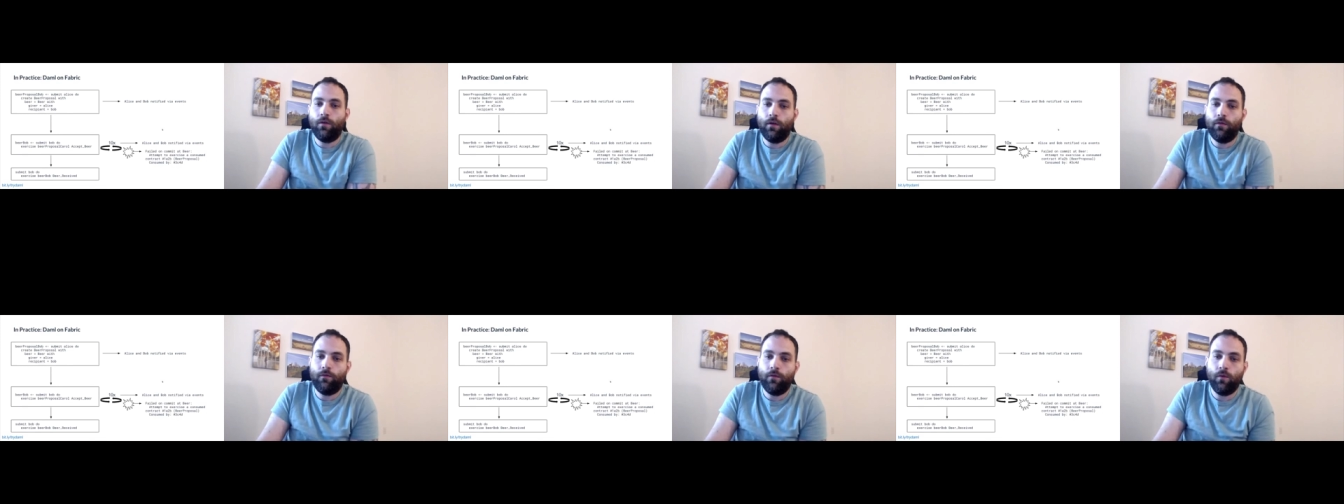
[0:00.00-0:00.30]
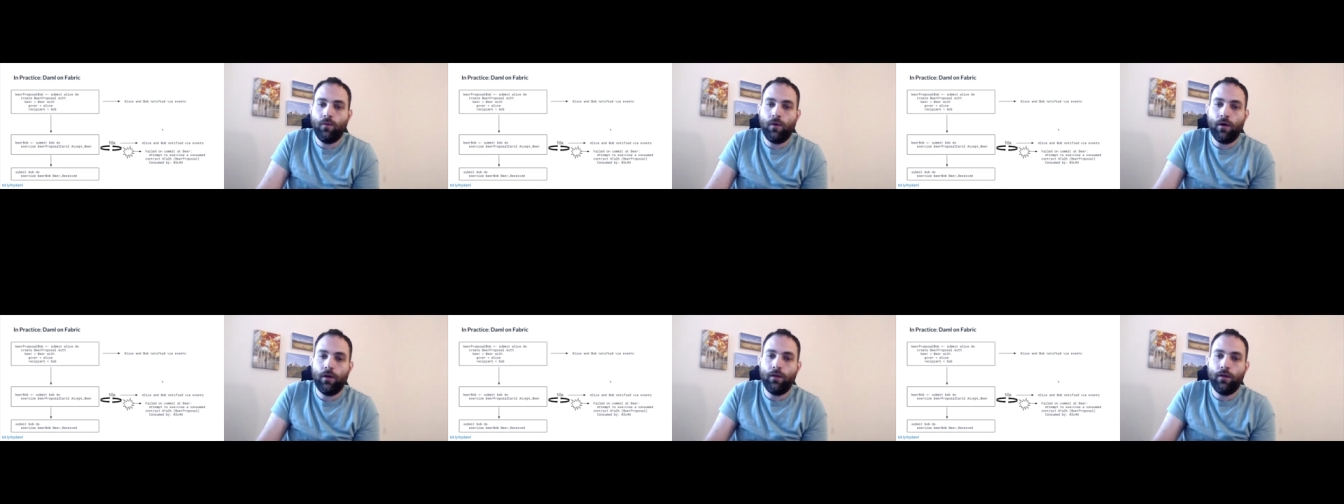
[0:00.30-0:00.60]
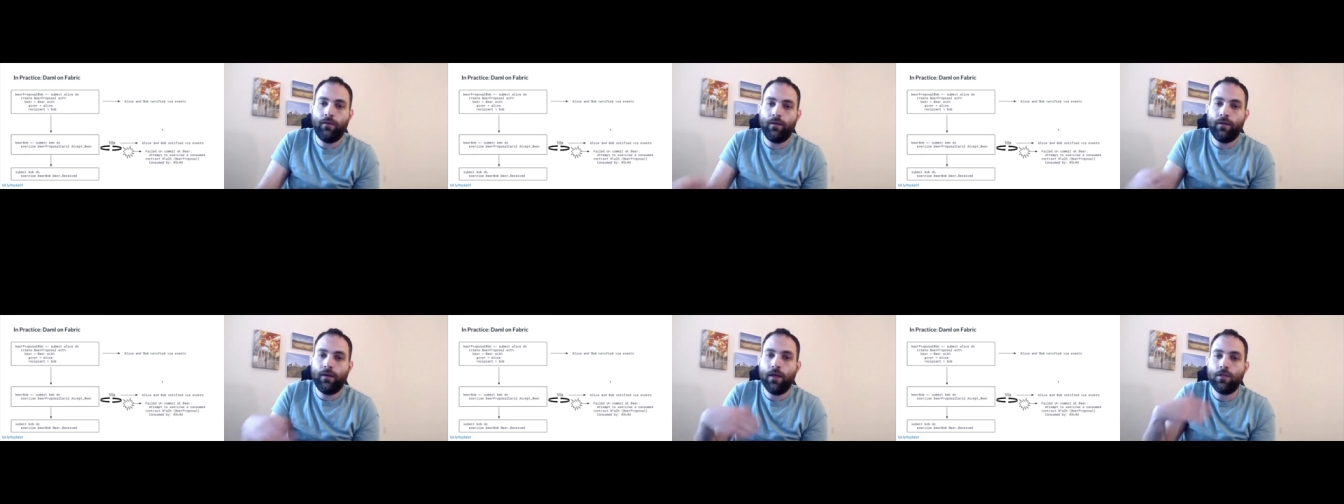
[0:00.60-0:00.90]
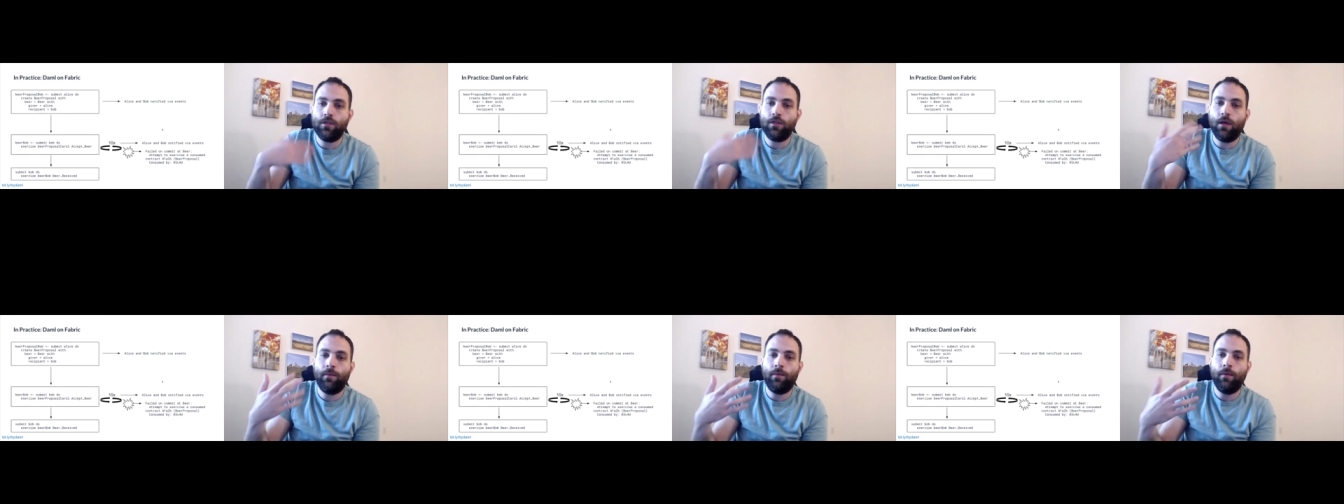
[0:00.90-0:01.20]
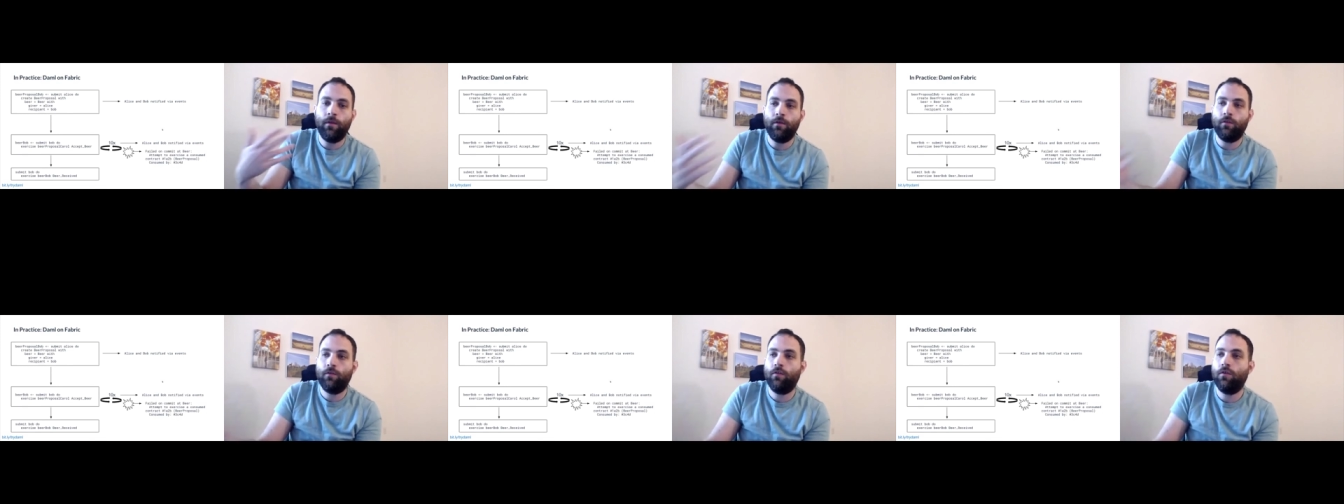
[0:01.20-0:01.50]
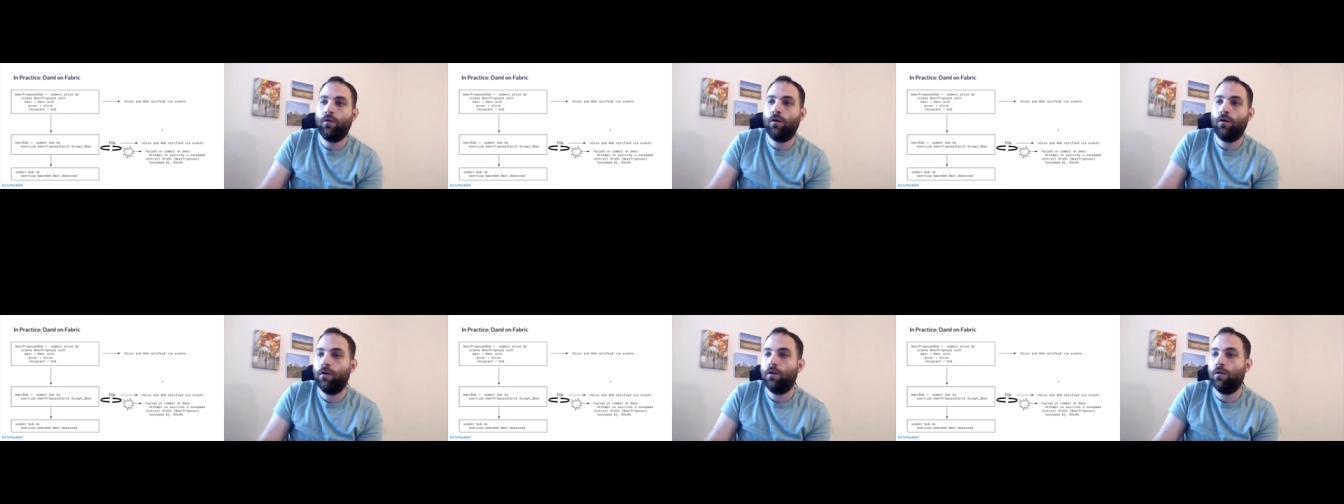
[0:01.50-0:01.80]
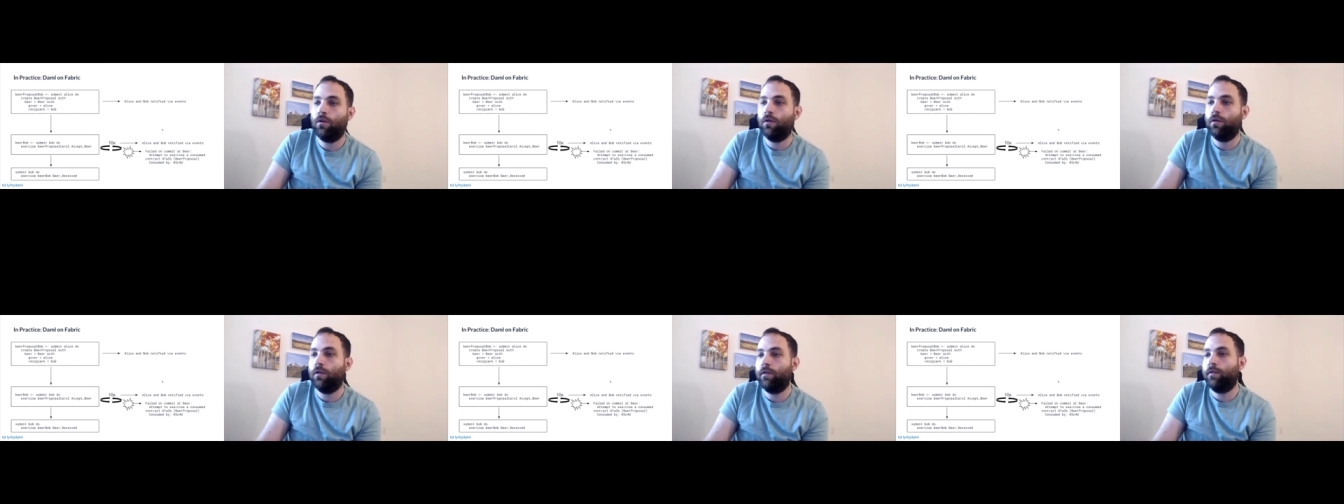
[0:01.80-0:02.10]
if you wanted to catch up on this talk
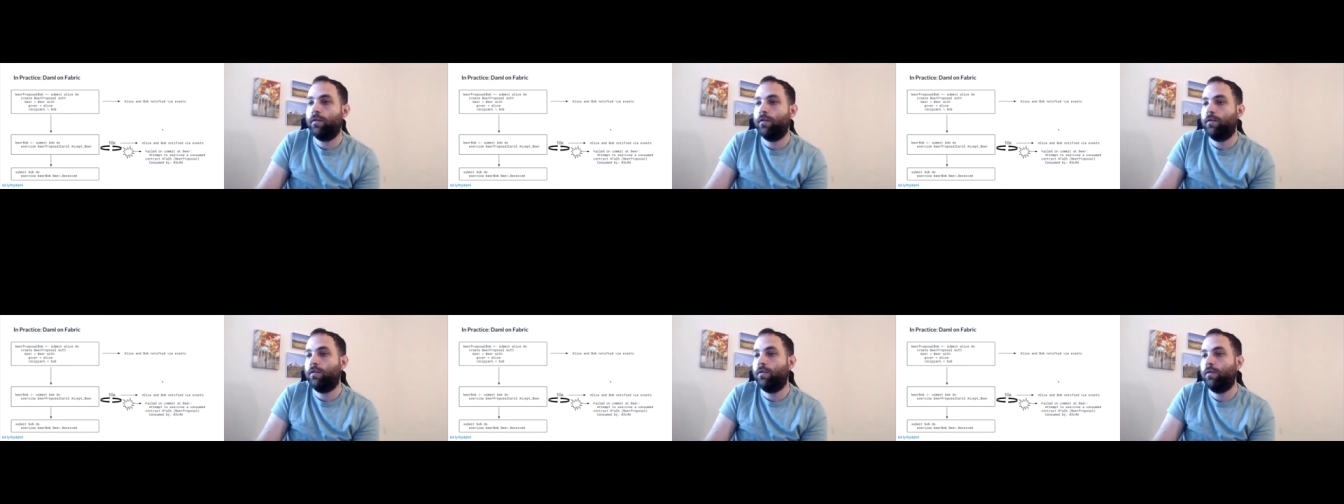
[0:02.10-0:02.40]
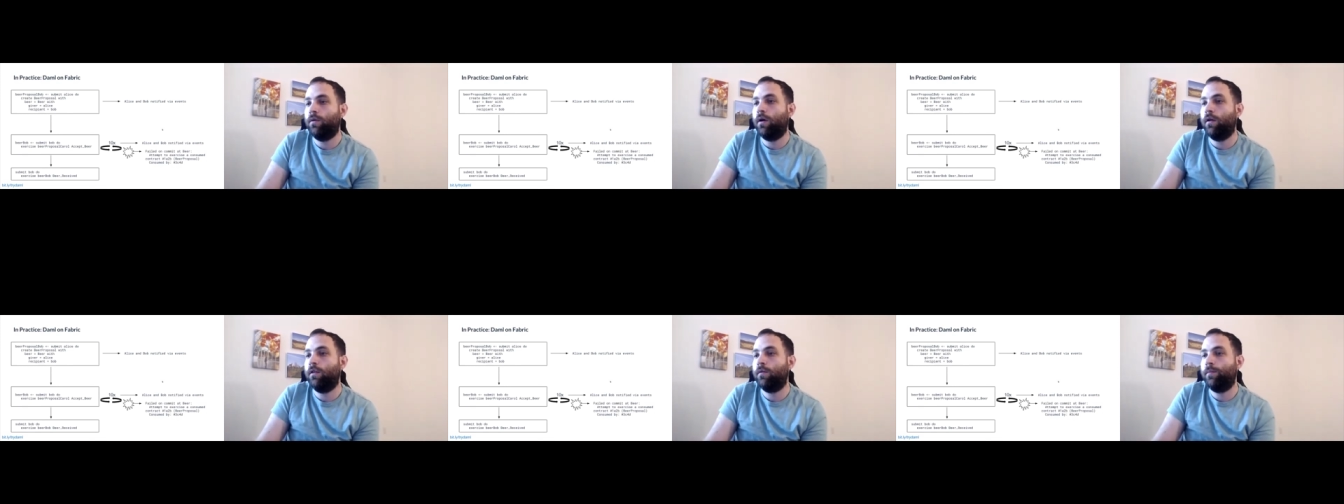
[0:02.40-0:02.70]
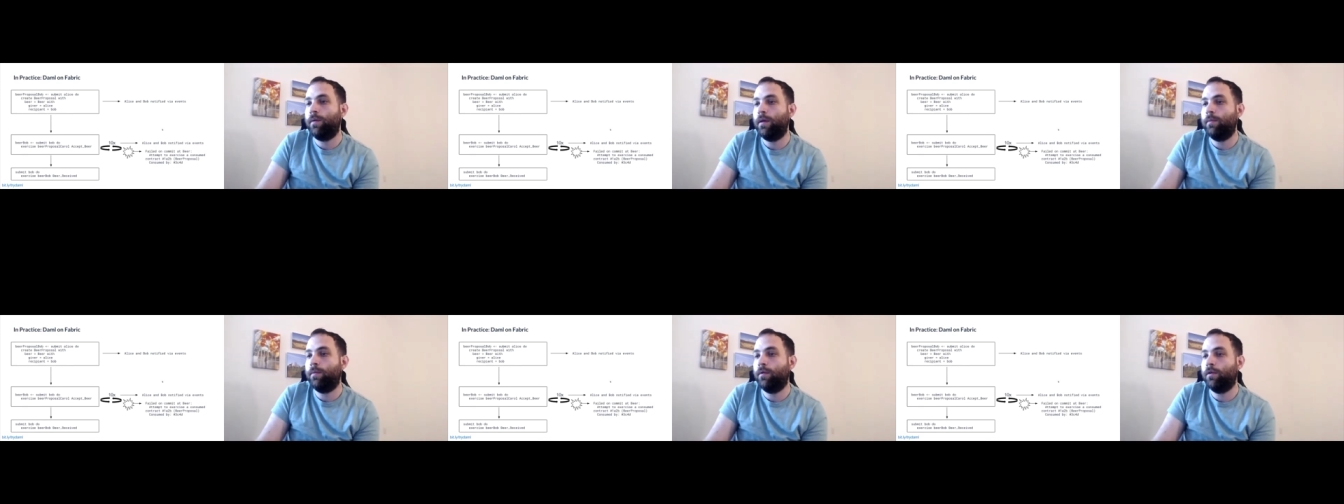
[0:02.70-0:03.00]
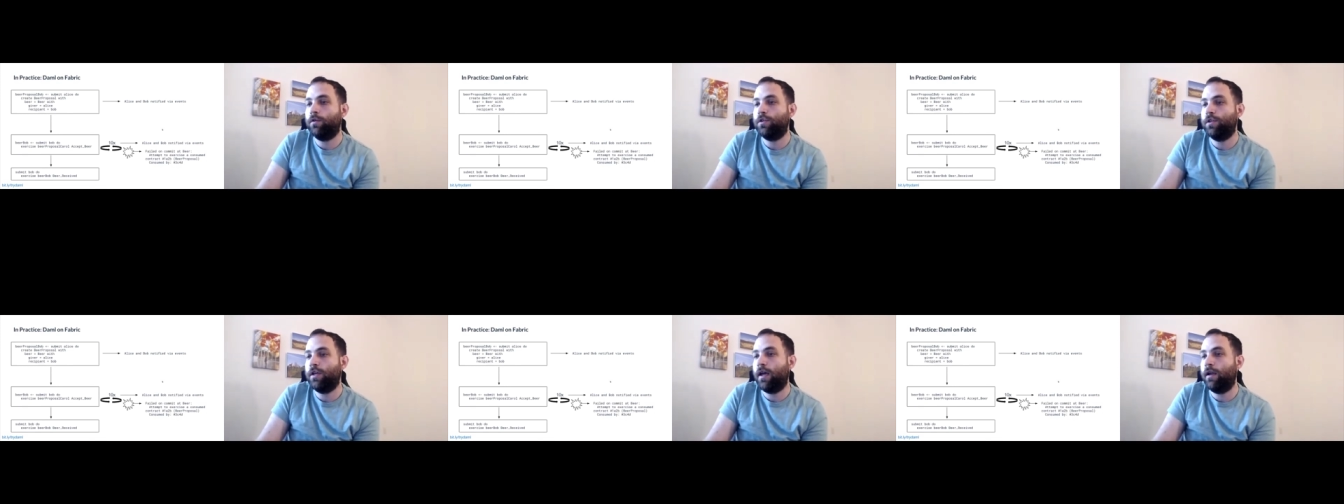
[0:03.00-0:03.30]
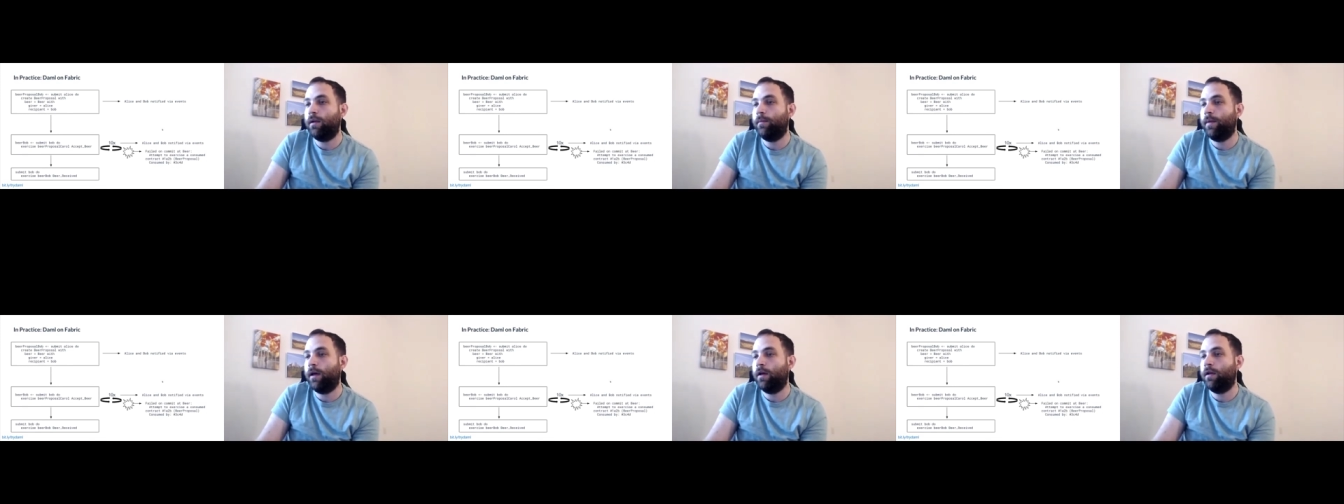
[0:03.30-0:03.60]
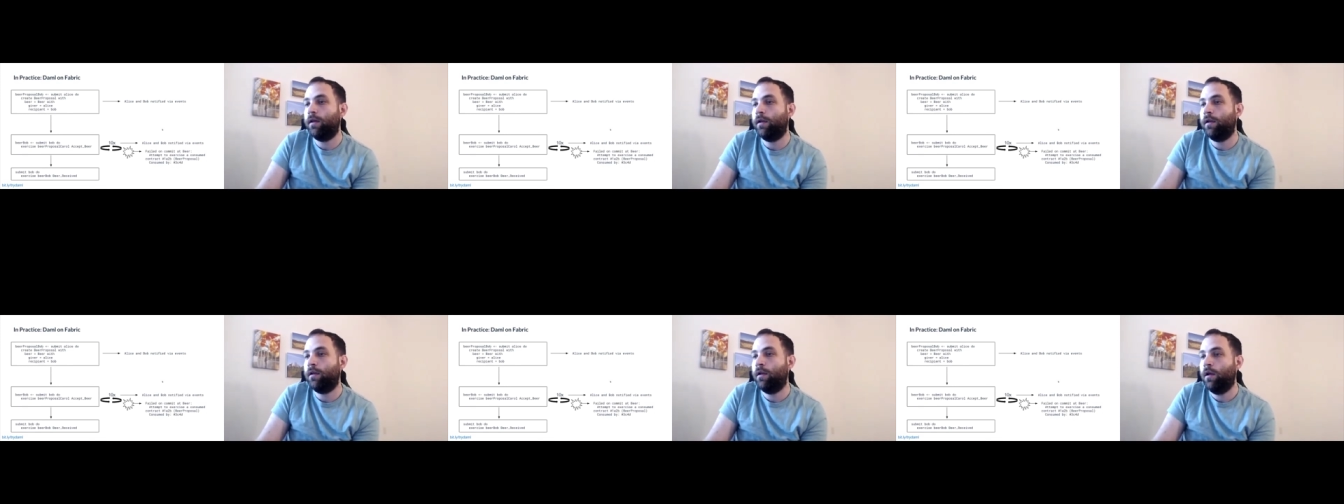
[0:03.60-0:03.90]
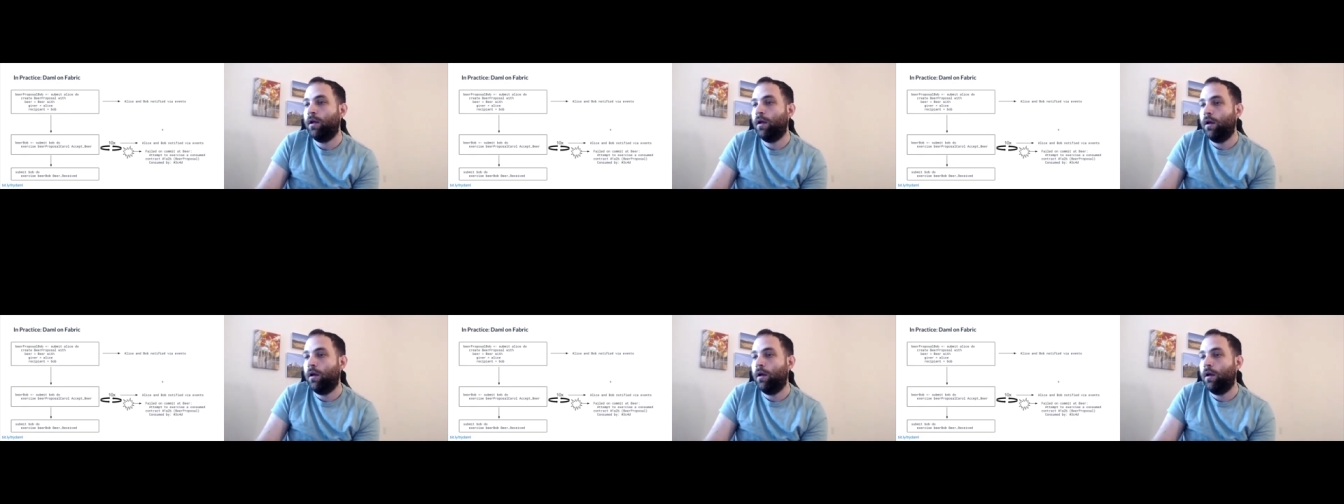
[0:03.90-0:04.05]
or listen to other people chat about it,